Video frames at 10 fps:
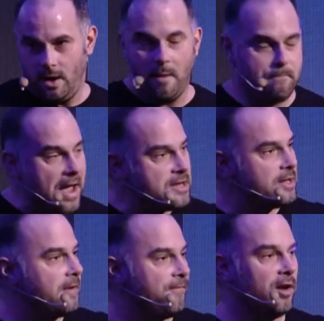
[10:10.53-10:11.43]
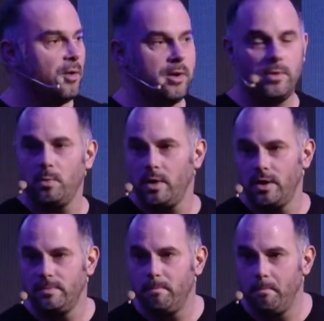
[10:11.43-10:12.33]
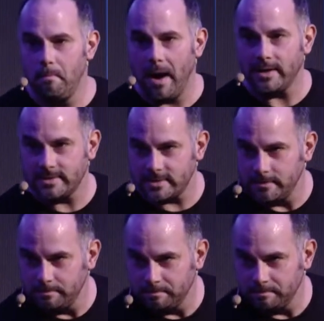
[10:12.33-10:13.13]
I bet you they follow it with the word but.